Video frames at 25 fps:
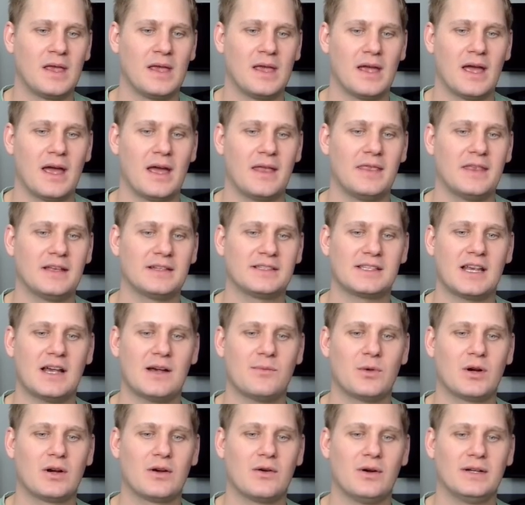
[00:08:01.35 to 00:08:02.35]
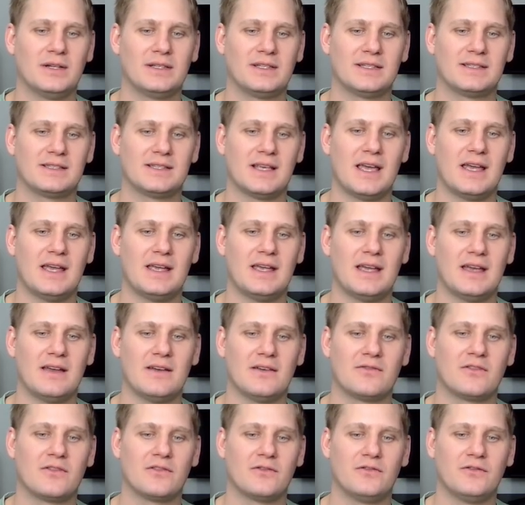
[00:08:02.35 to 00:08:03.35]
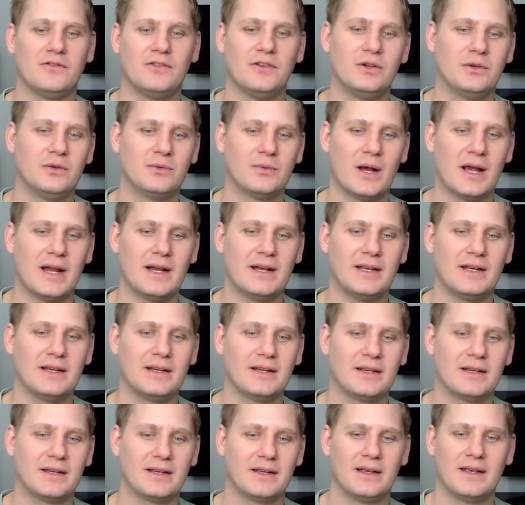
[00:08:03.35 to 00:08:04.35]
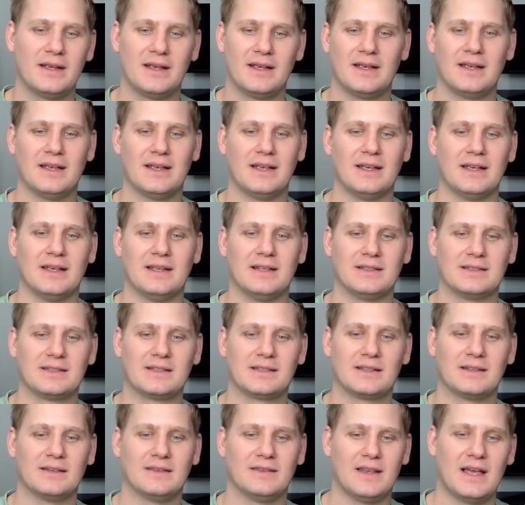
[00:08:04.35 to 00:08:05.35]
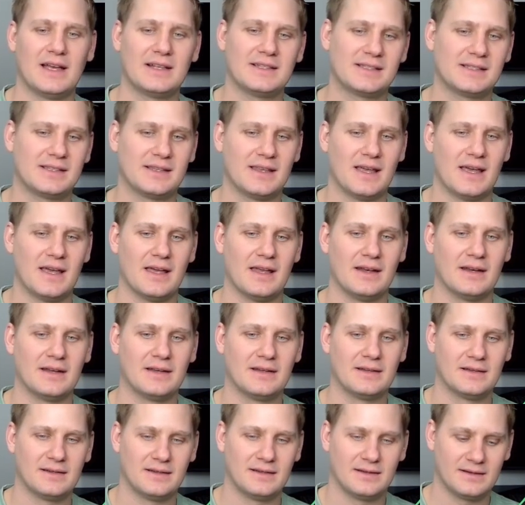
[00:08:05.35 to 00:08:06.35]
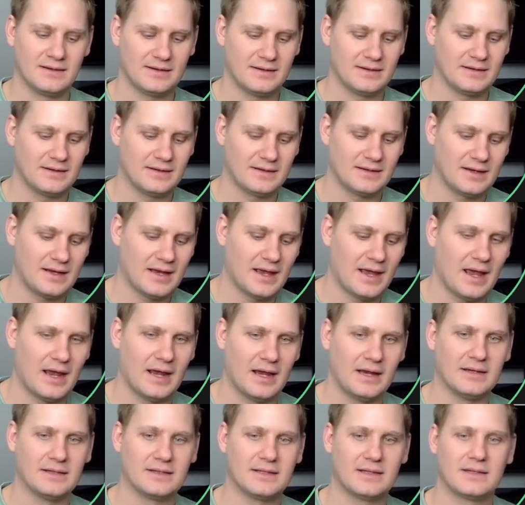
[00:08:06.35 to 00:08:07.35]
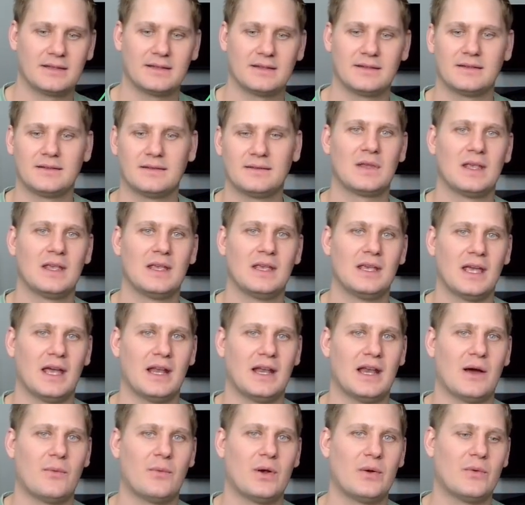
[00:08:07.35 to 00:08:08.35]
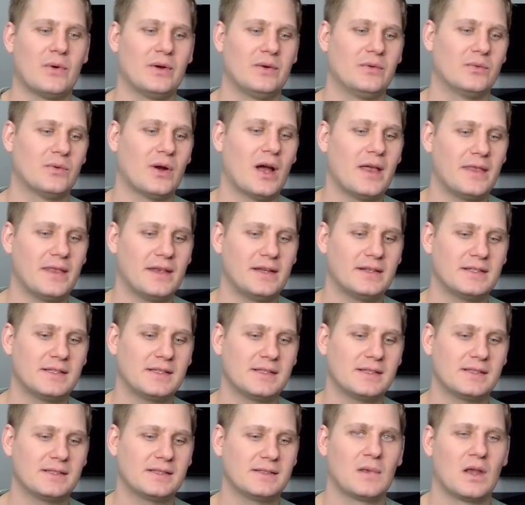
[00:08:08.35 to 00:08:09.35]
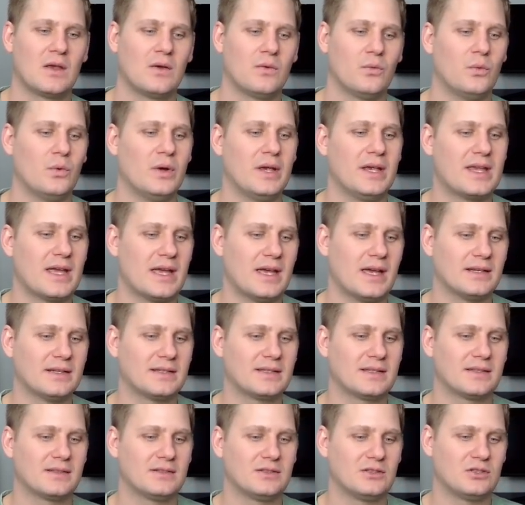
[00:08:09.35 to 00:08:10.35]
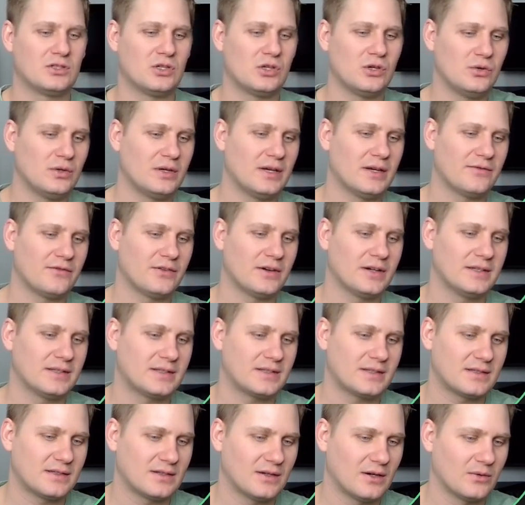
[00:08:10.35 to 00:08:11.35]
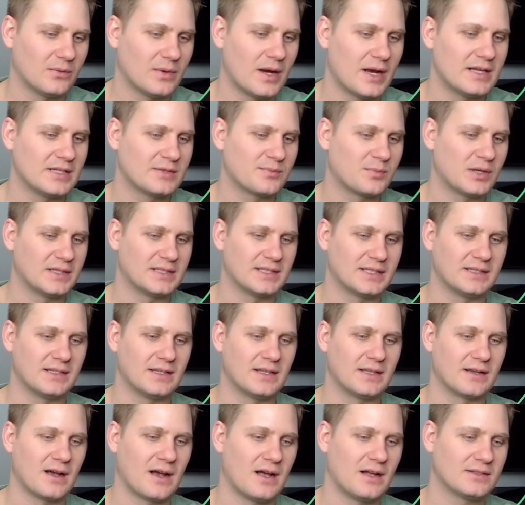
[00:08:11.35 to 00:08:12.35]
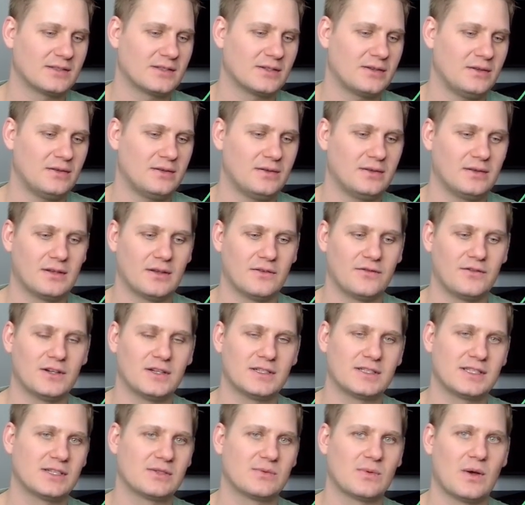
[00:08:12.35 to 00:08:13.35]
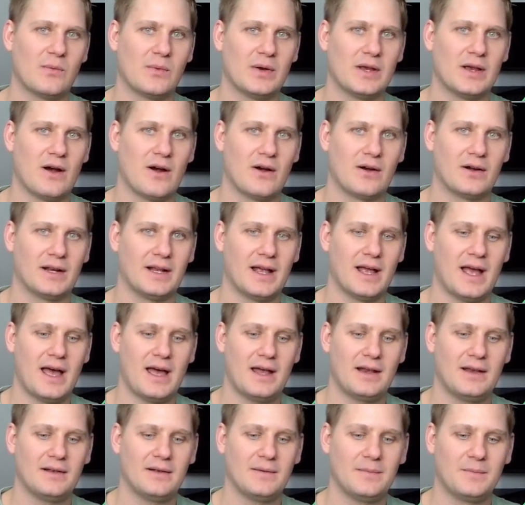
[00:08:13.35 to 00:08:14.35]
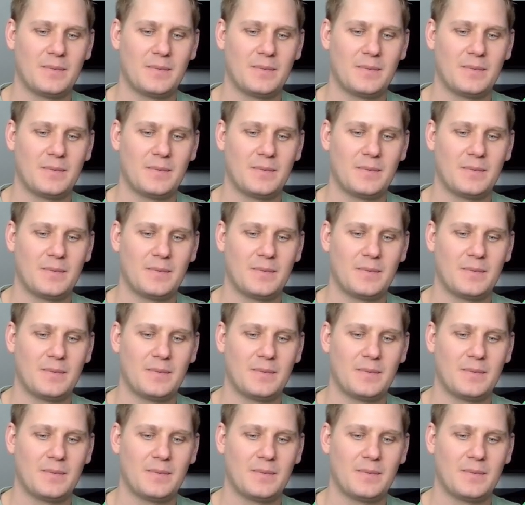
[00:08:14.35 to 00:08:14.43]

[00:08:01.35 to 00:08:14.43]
And this time we're going to say if food rating is less than 8. And now when we run this, we get two different arrays printed to the console. The first is what we already had.